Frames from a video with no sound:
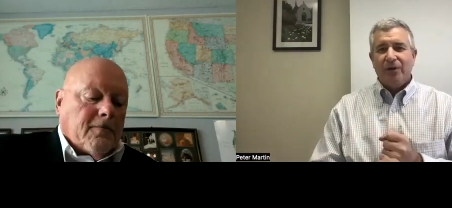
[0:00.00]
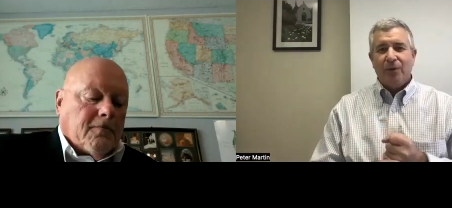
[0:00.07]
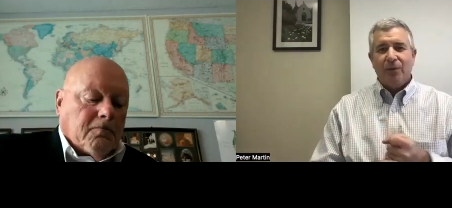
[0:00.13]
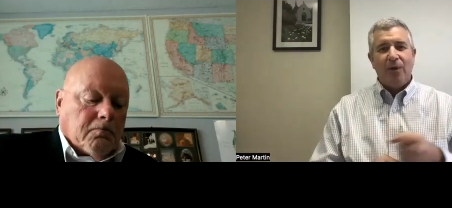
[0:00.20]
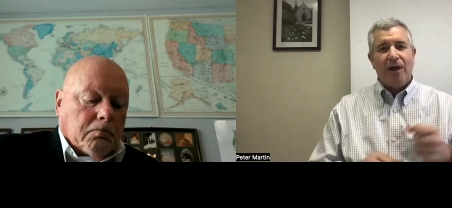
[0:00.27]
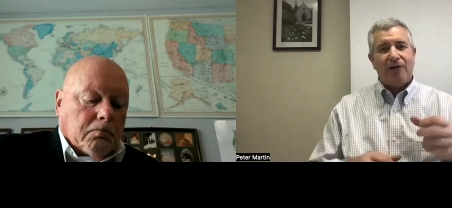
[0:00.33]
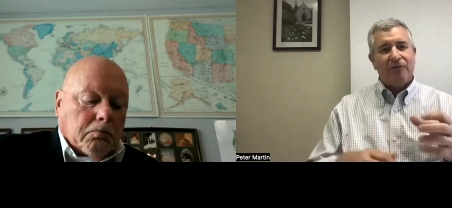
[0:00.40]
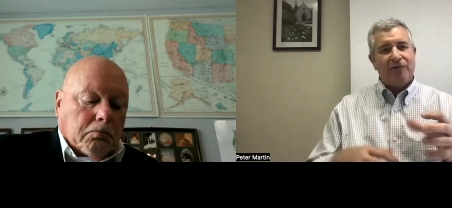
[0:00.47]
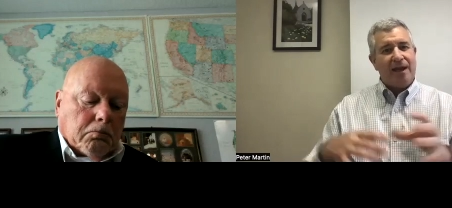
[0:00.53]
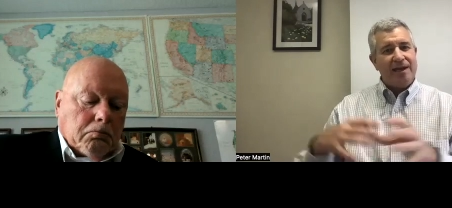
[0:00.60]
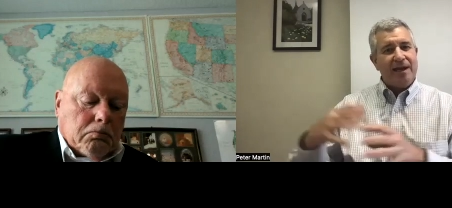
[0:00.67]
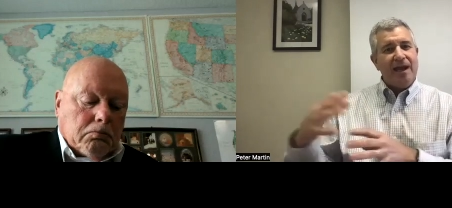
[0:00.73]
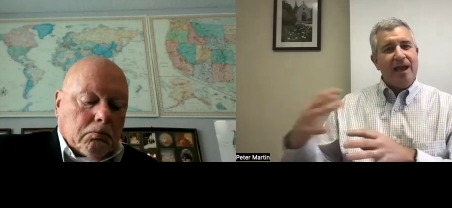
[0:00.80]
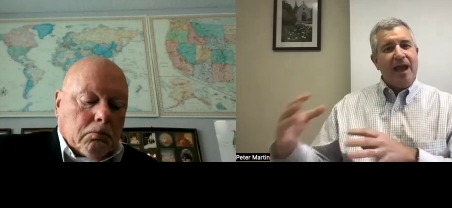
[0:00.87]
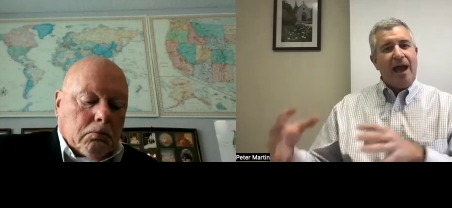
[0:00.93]
Speaker 1: well read.
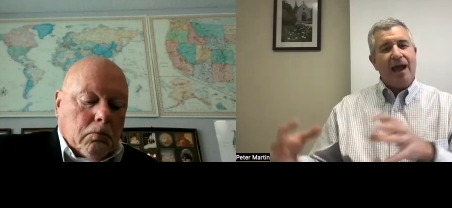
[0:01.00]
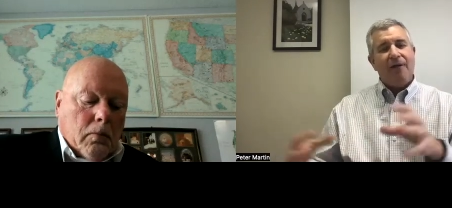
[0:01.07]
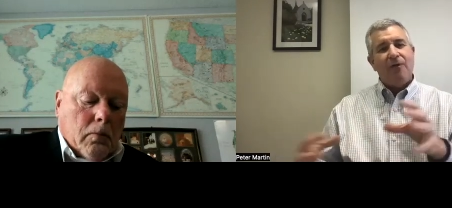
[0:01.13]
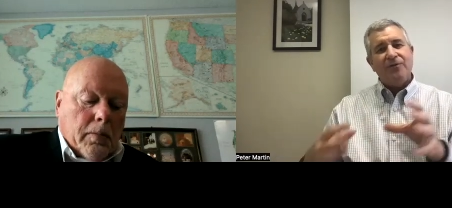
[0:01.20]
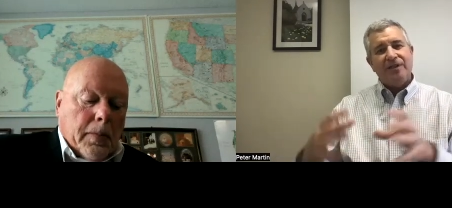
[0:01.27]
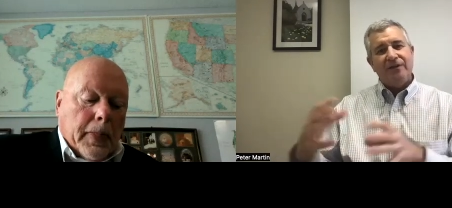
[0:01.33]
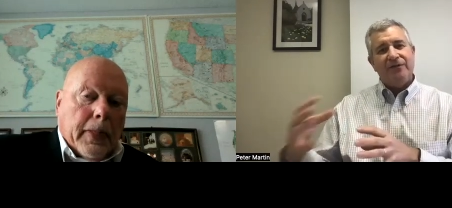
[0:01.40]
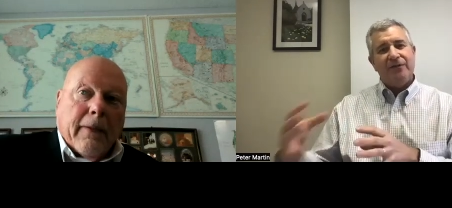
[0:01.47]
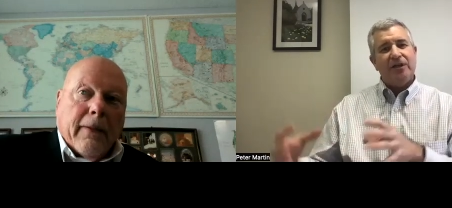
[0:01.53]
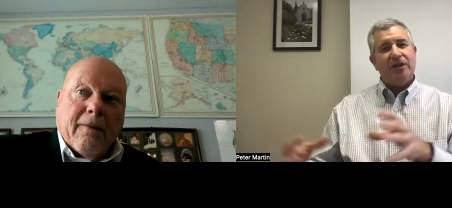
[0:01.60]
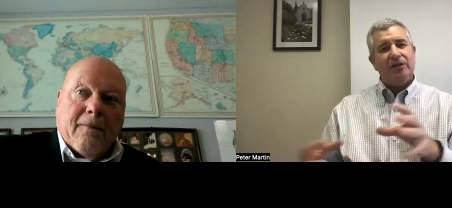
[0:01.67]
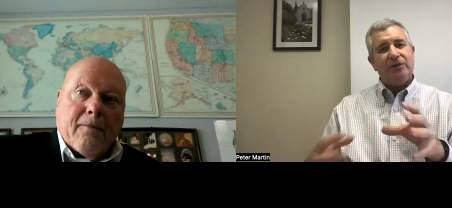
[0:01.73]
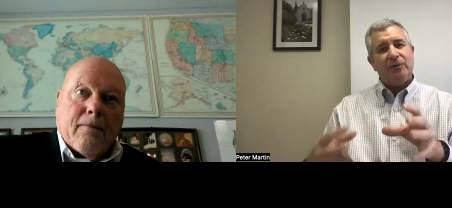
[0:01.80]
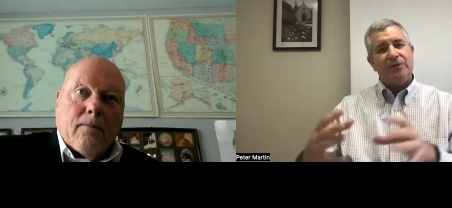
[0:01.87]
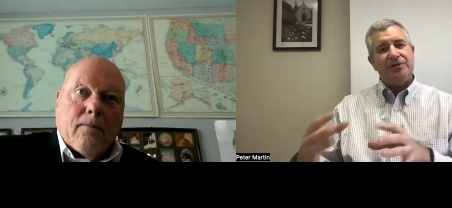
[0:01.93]
How
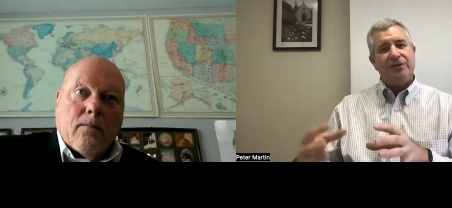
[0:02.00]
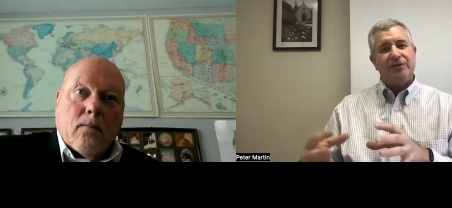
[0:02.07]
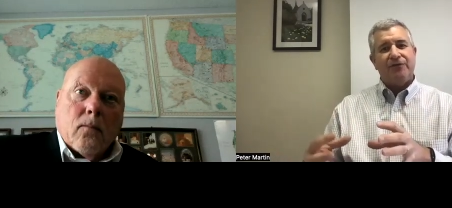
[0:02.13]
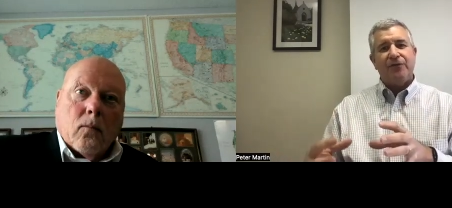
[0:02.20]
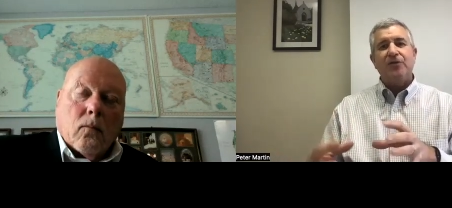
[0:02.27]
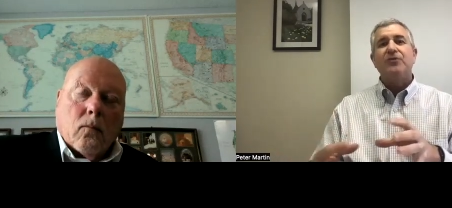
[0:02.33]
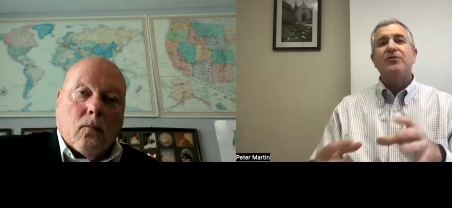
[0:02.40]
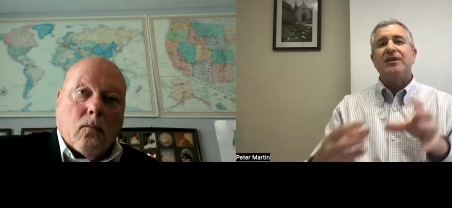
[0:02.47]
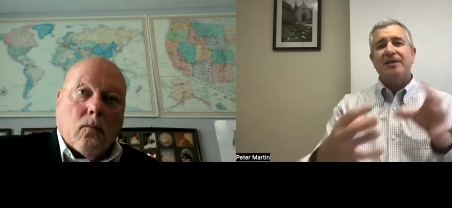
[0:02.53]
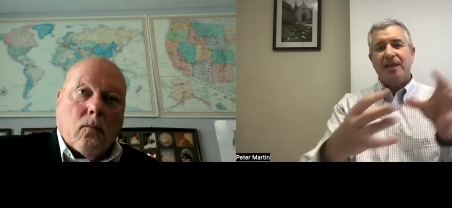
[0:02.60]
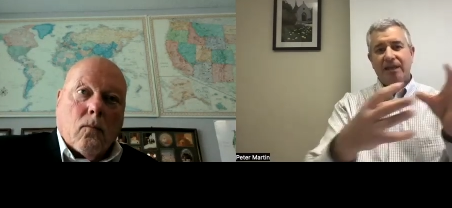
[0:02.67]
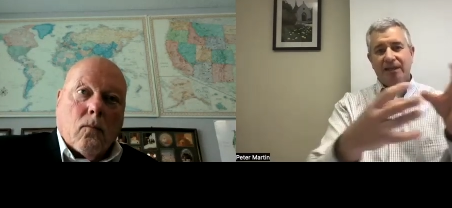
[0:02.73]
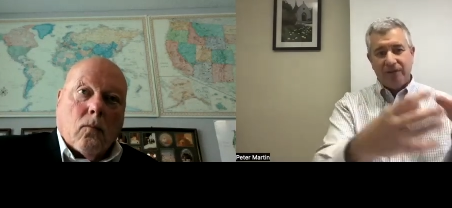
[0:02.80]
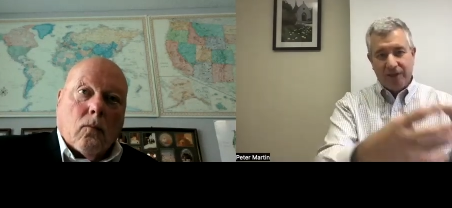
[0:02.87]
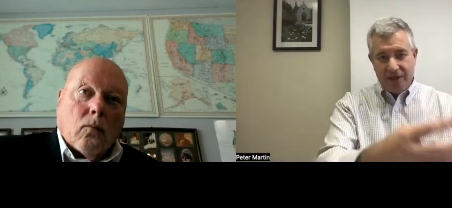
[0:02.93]
difficult was it for you to take
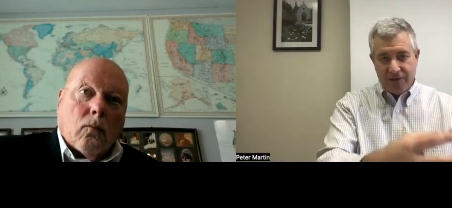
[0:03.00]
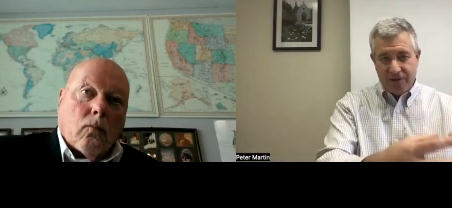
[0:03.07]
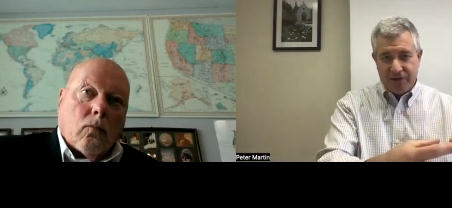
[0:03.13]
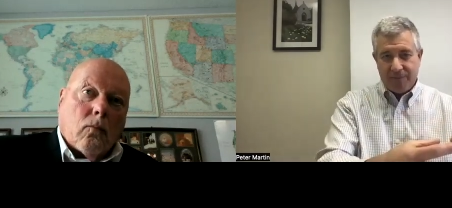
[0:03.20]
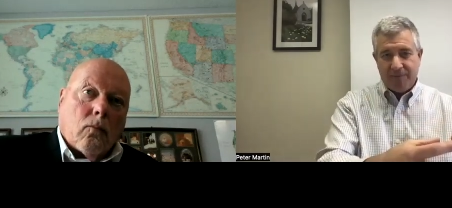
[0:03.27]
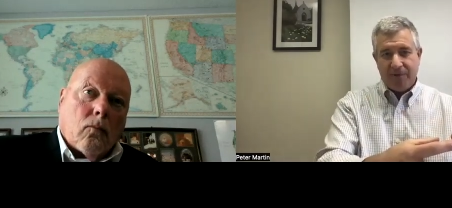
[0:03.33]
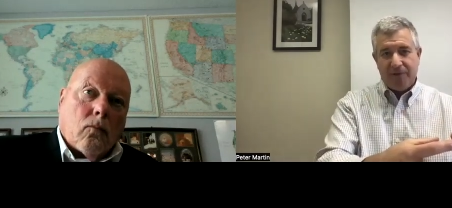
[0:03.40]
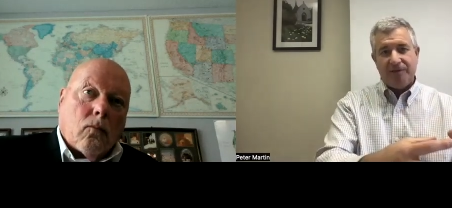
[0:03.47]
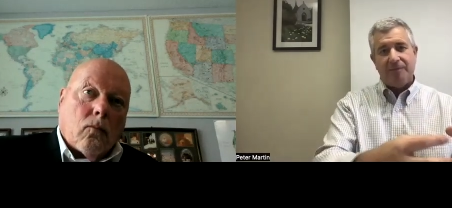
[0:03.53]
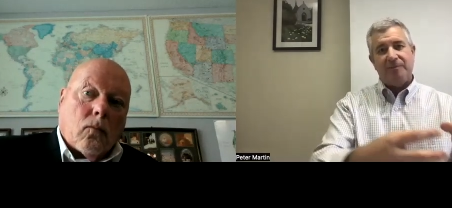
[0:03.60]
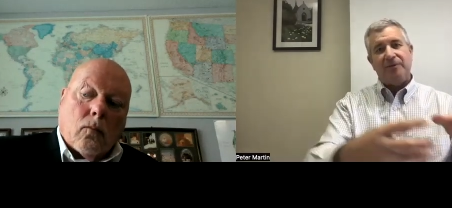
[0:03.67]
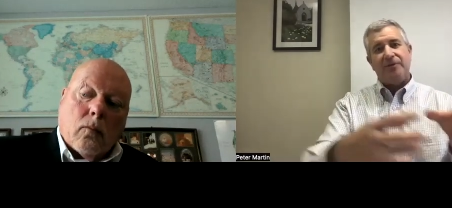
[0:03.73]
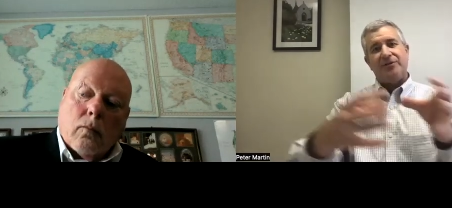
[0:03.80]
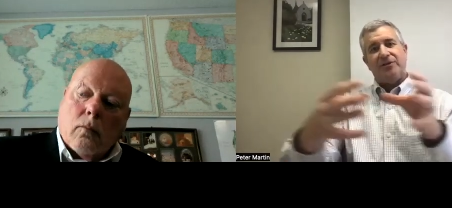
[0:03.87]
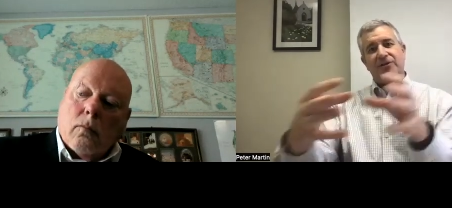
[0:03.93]
leadership
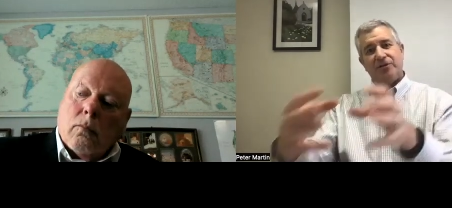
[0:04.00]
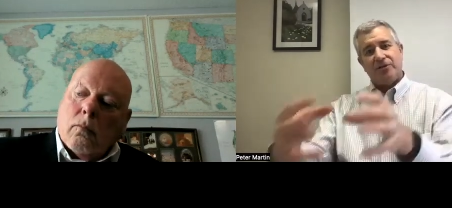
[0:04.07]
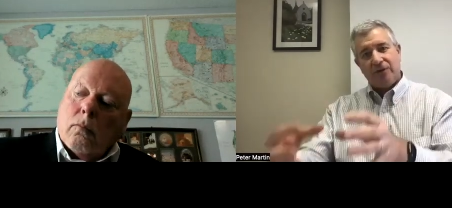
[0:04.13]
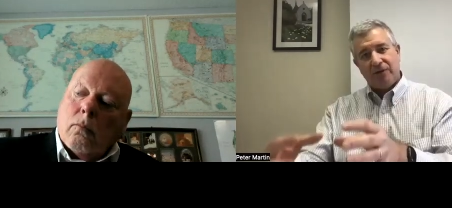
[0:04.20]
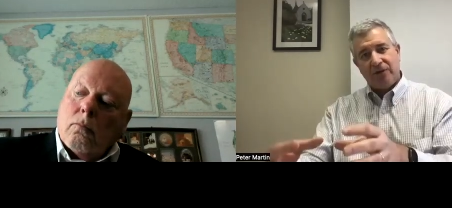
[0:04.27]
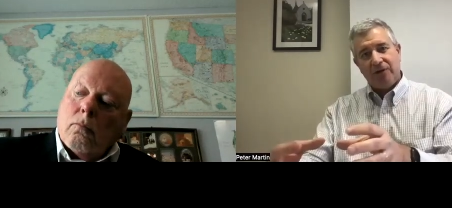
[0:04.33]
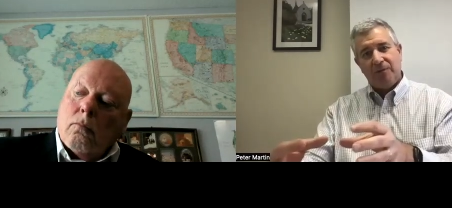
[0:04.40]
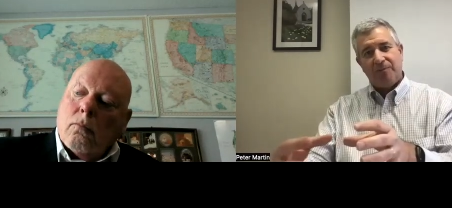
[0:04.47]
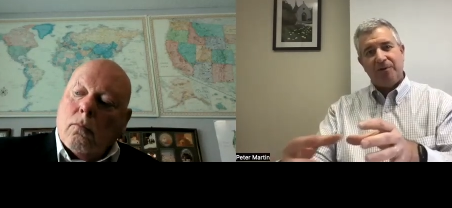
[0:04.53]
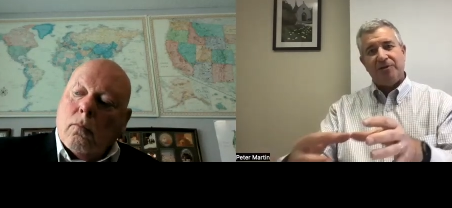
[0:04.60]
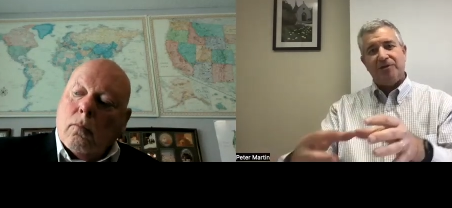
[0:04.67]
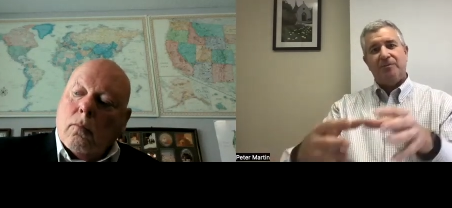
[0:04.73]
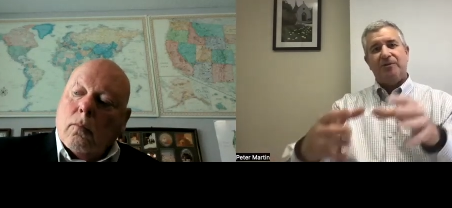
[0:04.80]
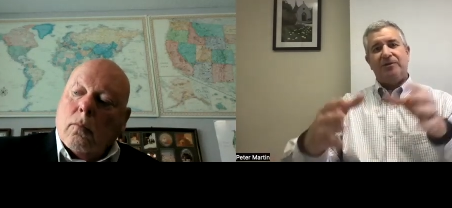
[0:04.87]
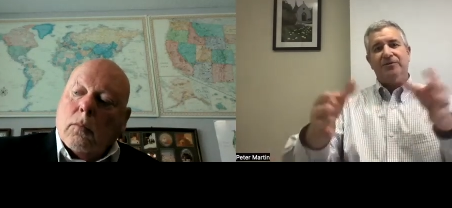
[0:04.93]
principles and historical
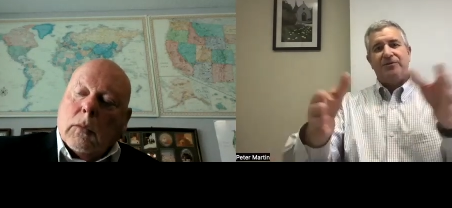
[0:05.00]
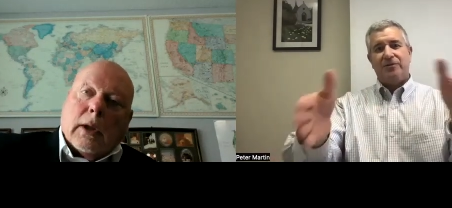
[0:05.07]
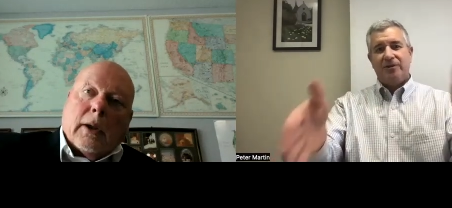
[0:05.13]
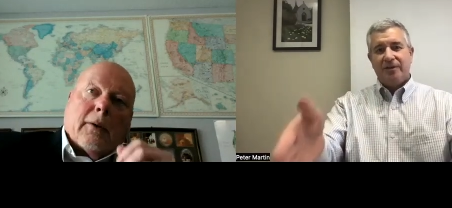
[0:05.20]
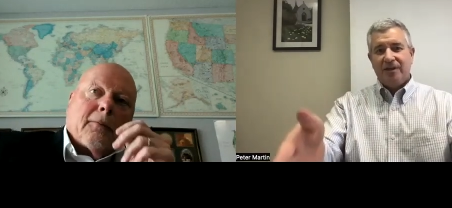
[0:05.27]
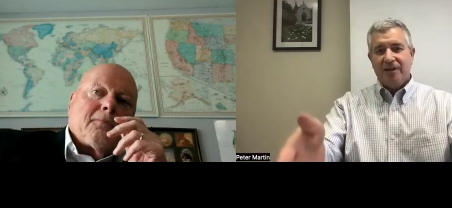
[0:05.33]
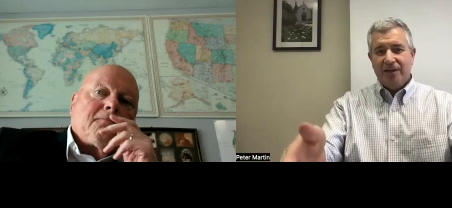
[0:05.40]
principles? You,